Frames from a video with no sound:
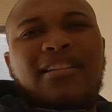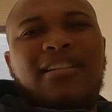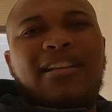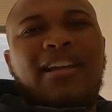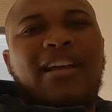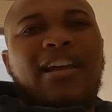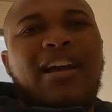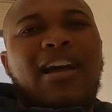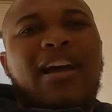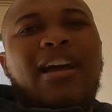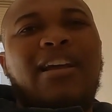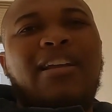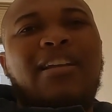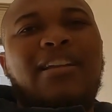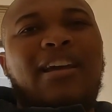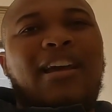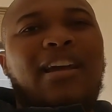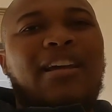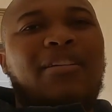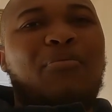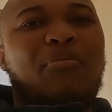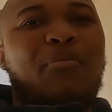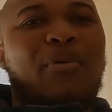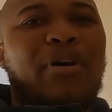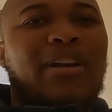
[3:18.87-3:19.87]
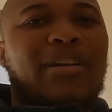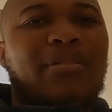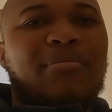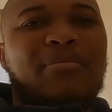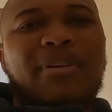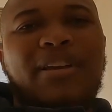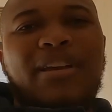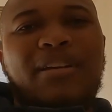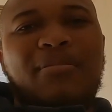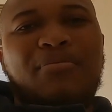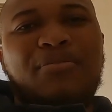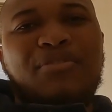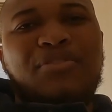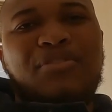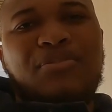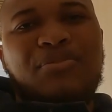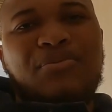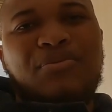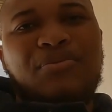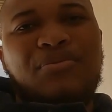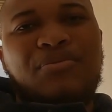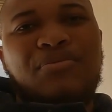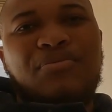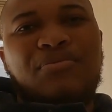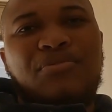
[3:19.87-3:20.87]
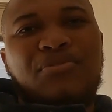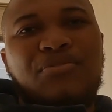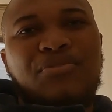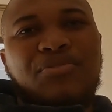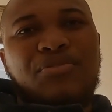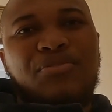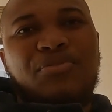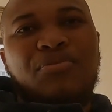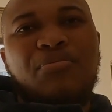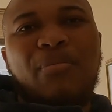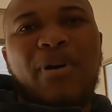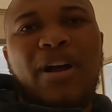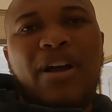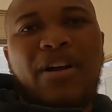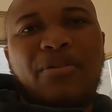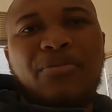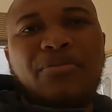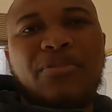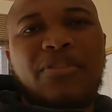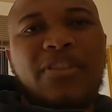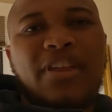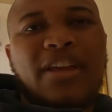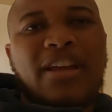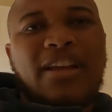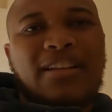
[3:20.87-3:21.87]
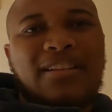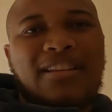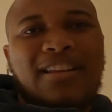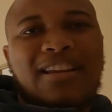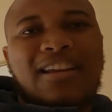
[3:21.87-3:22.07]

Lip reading: I want to be able to do my own thing.